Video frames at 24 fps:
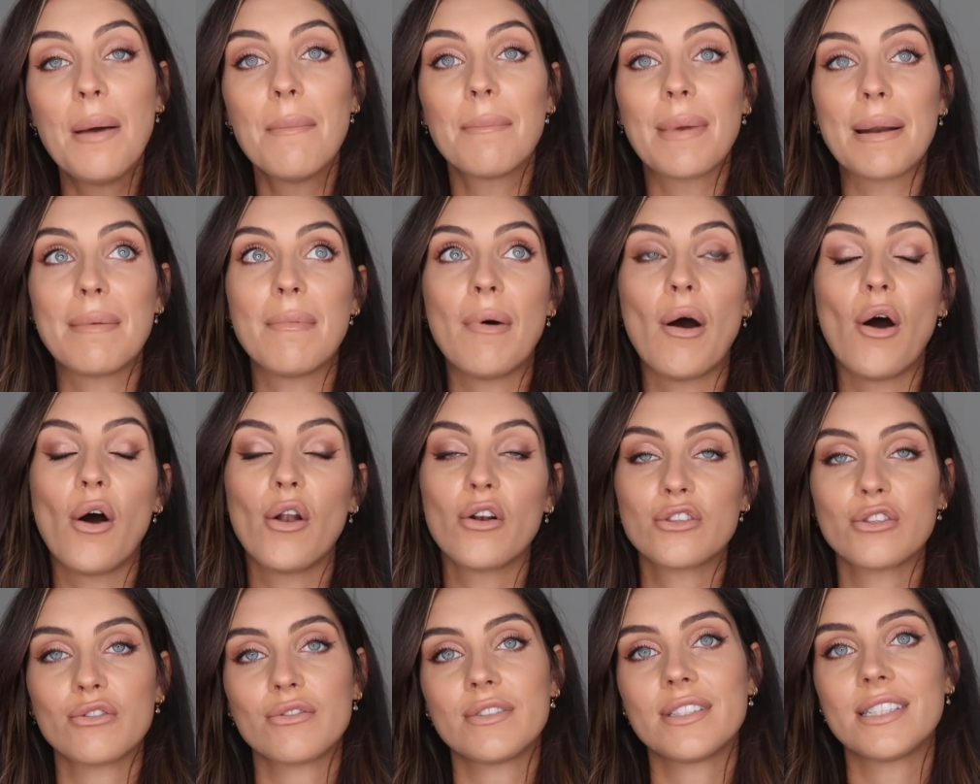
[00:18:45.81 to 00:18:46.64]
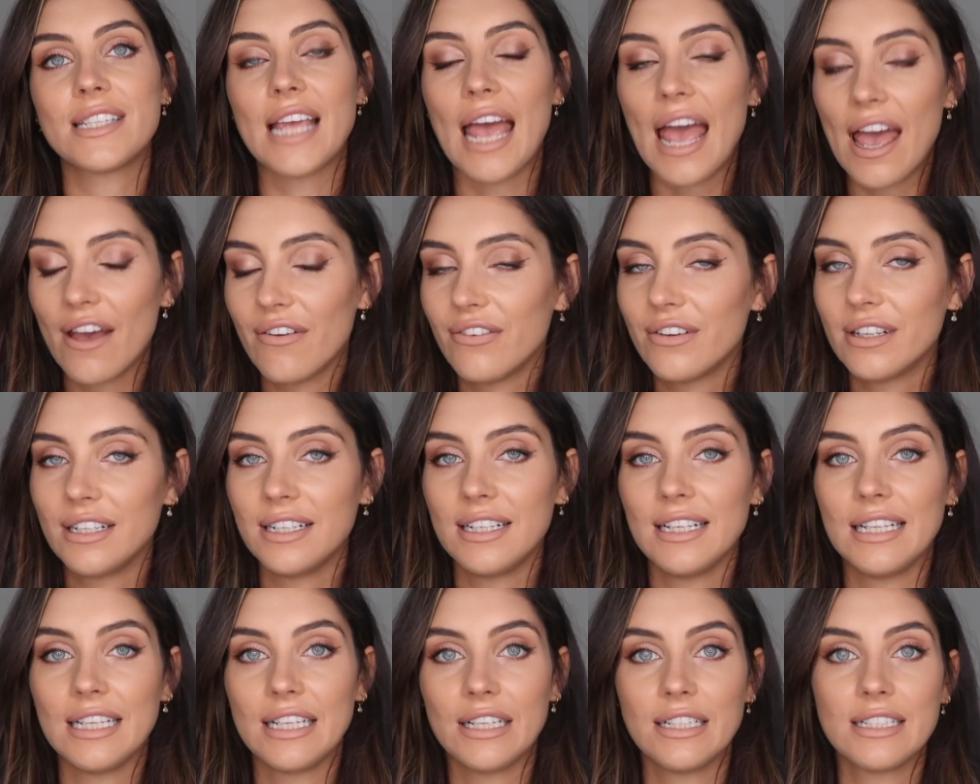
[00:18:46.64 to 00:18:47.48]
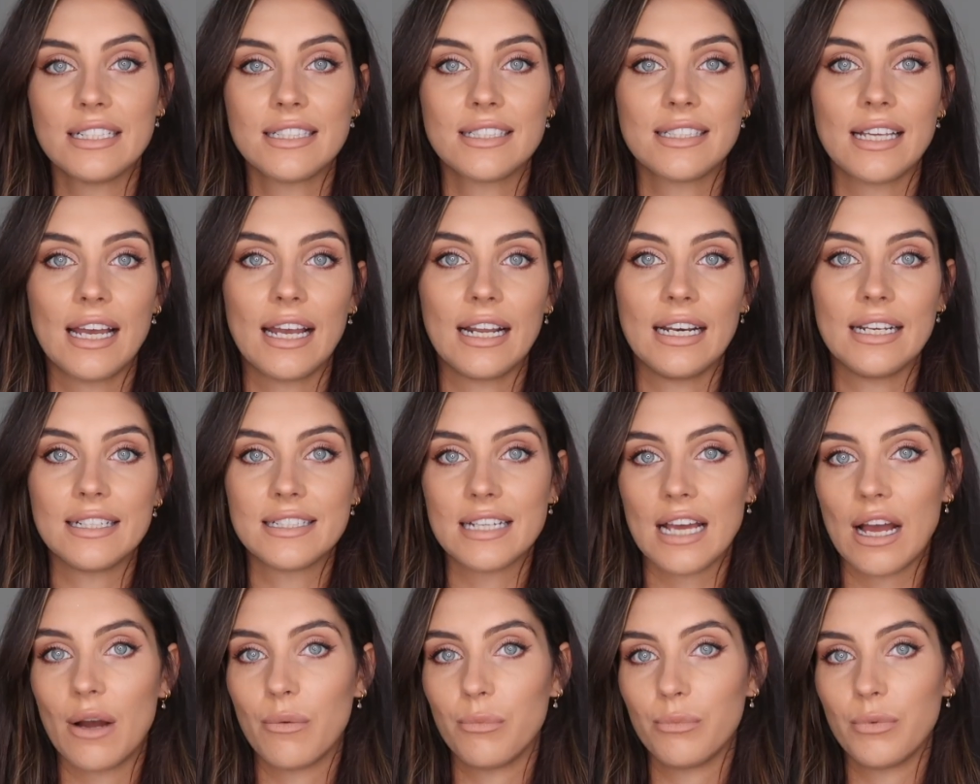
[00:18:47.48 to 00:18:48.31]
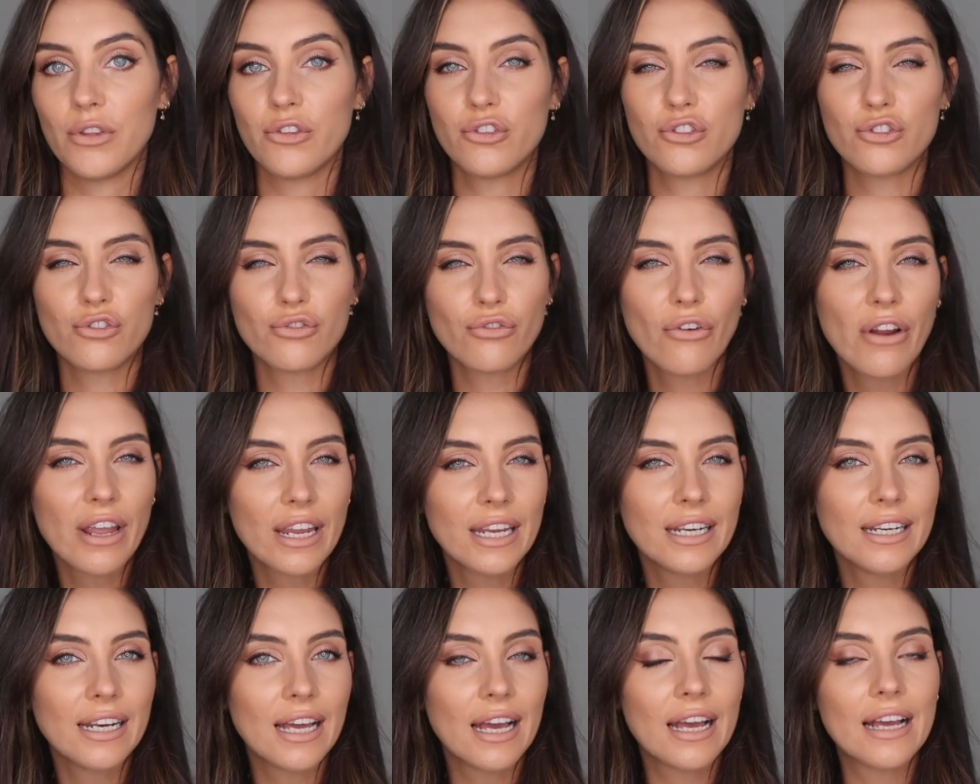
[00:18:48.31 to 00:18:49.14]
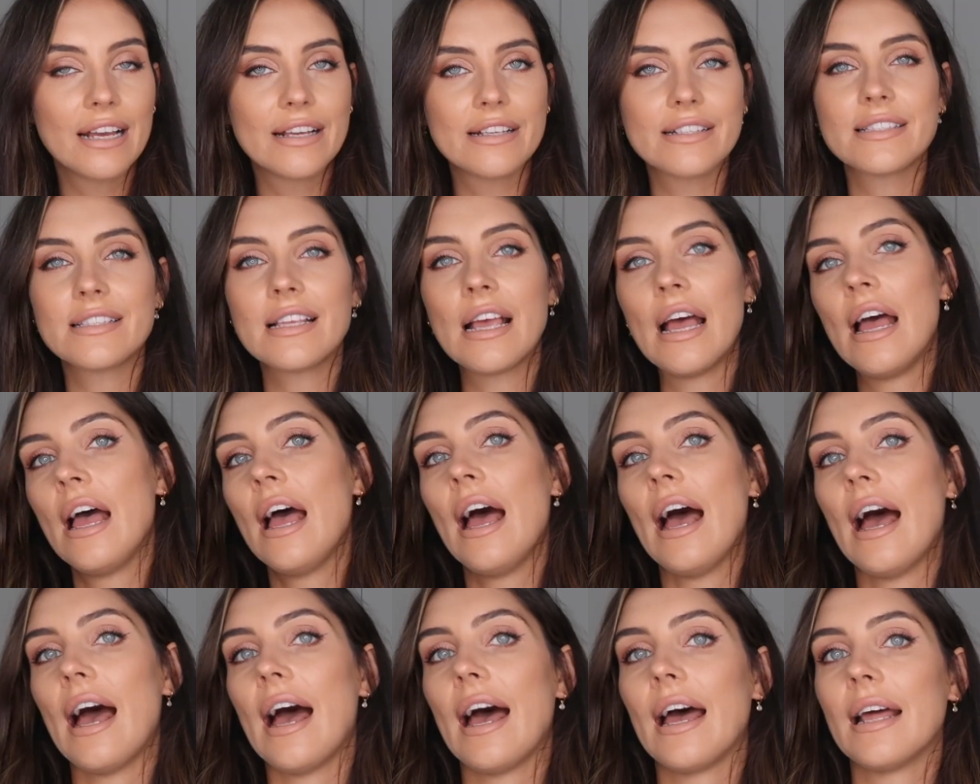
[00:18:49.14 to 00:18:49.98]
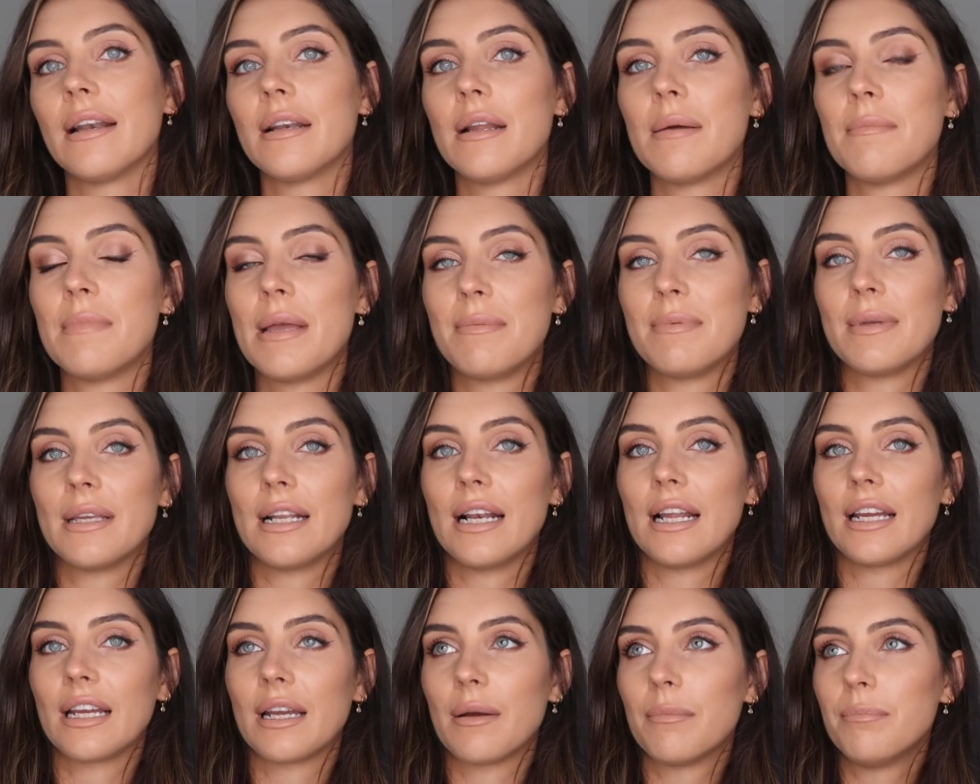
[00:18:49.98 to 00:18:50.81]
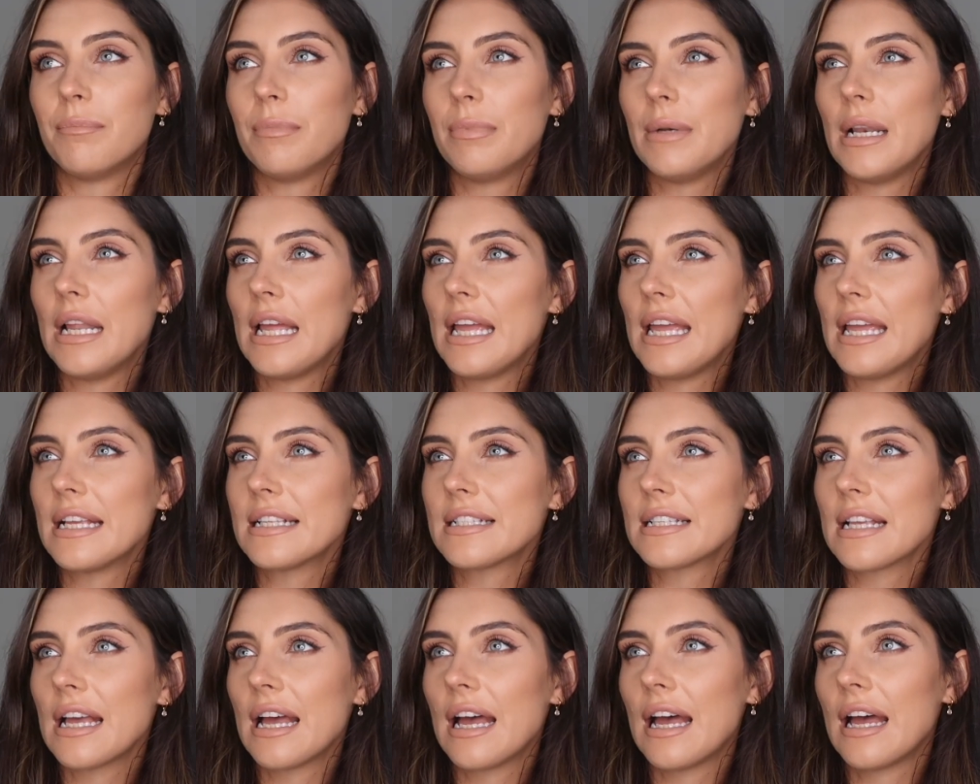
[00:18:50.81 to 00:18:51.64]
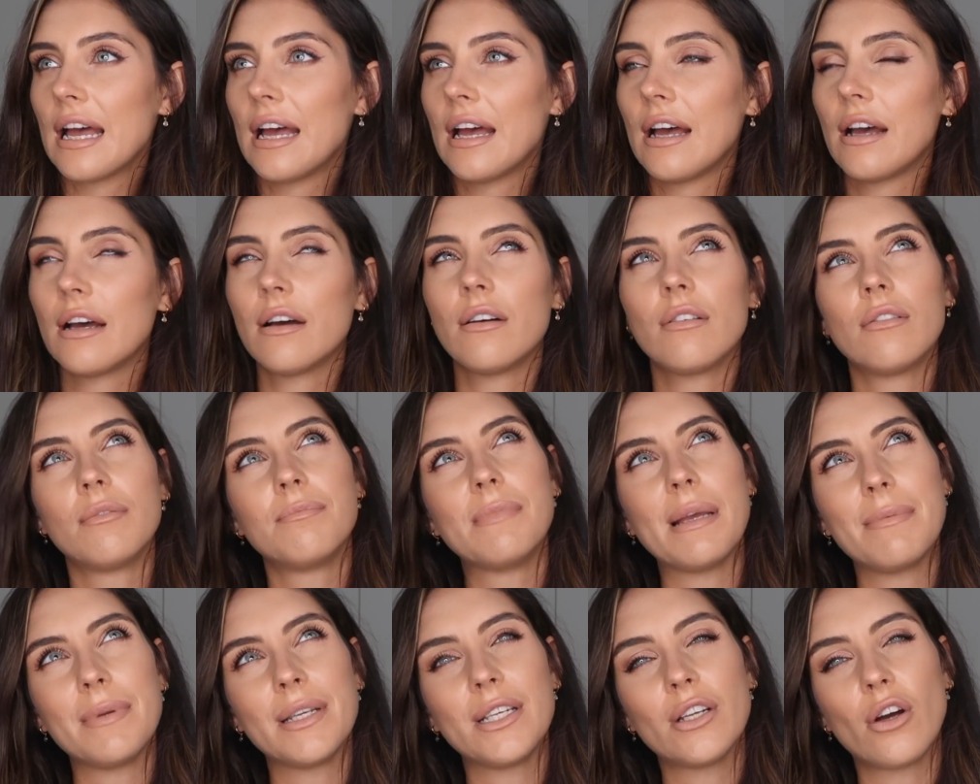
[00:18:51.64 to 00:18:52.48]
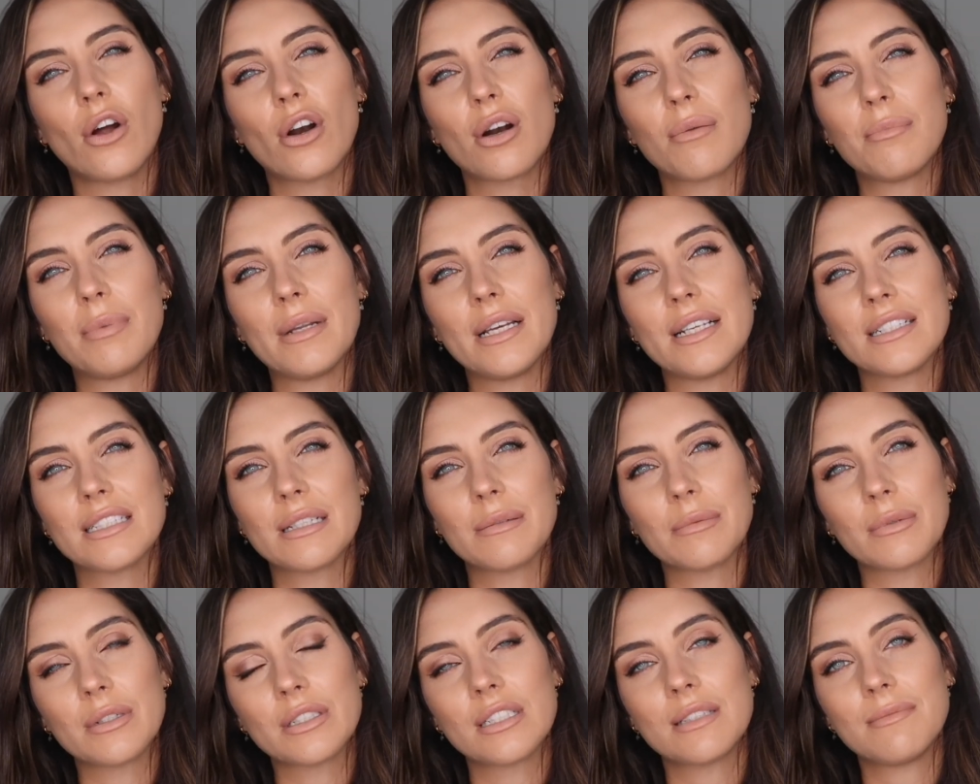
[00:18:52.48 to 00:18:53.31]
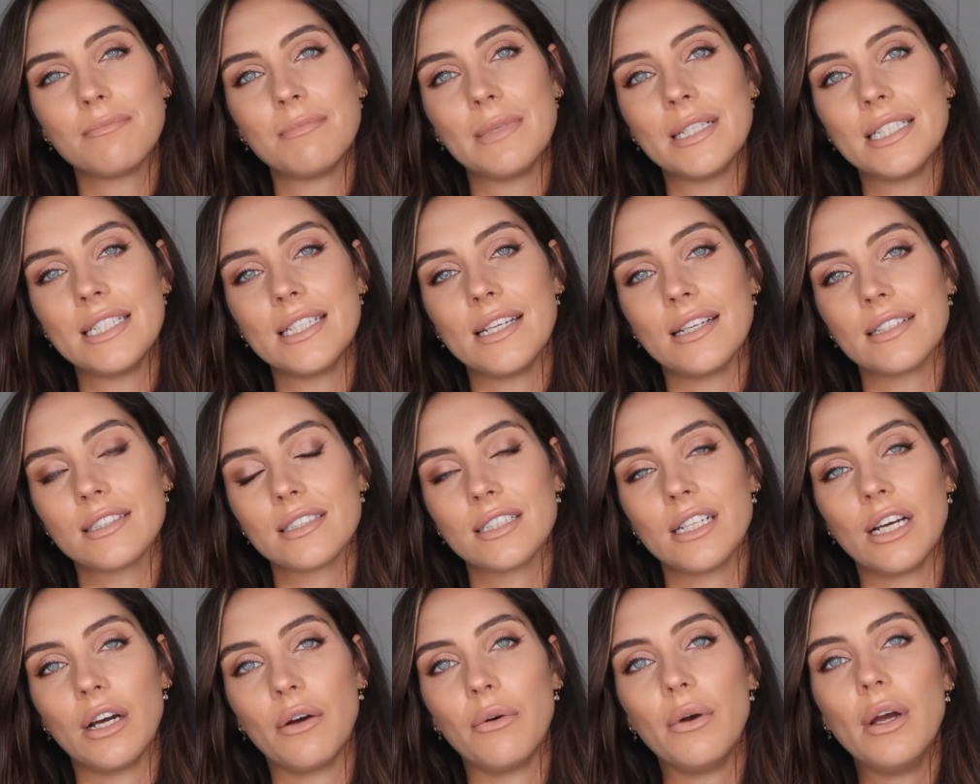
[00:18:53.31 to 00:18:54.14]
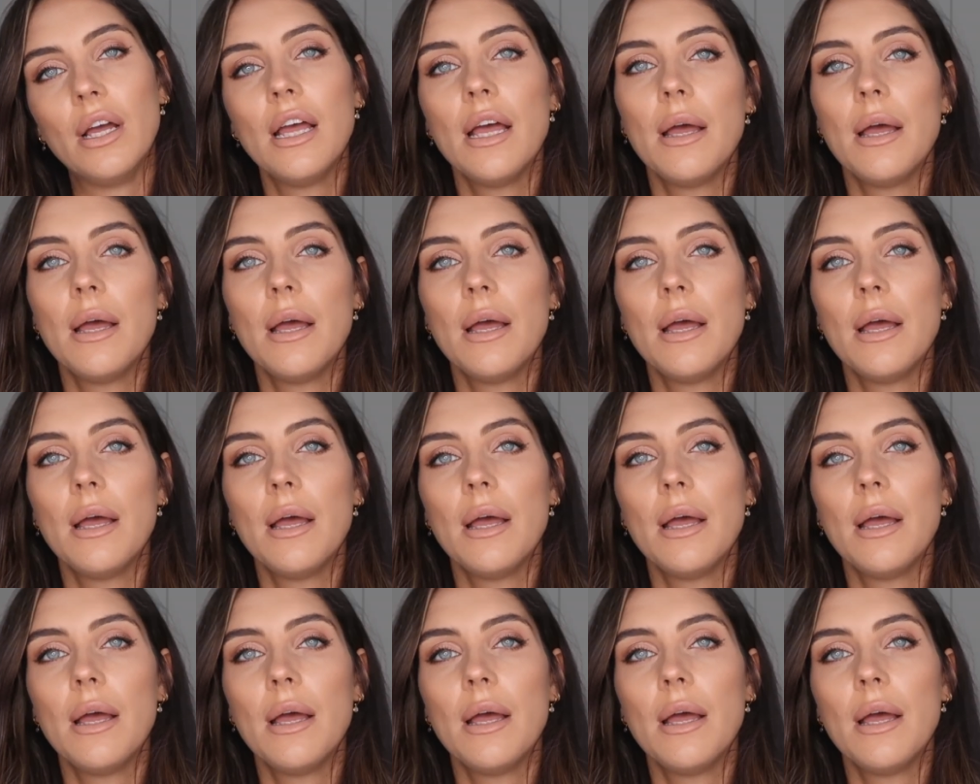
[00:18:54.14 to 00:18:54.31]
But I'm also definitely gonna style it down with trainers and maybe like a blazer, or maybe not a blazer because it's midi, I don't know.